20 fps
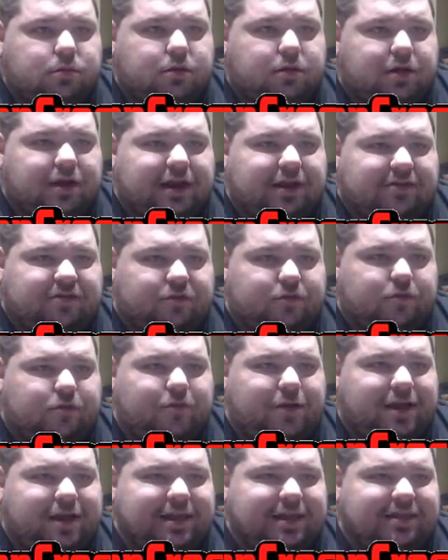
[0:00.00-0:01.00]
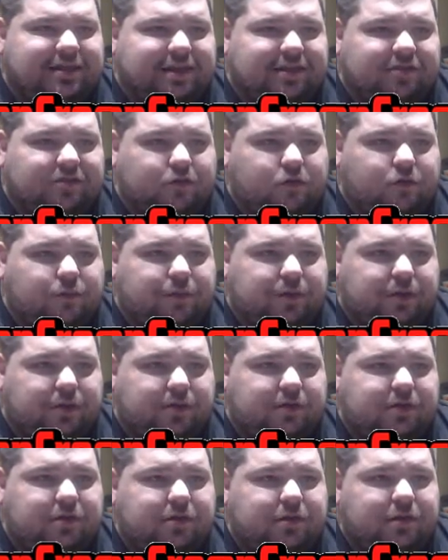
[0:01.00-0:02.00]
Not why did I say
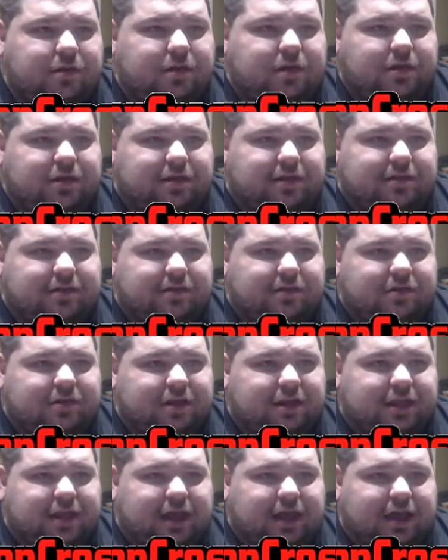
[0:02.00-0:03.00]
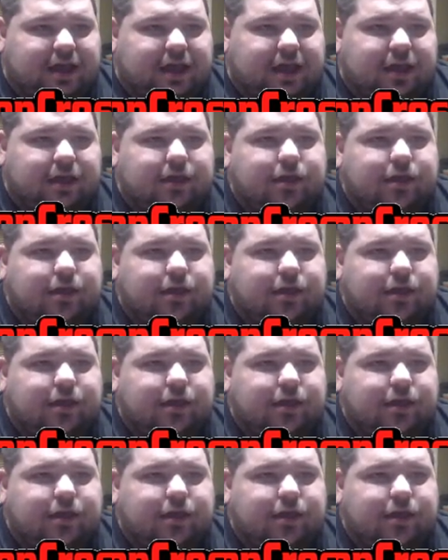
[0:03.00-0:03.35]
scorpions? Because I was looking at that guy.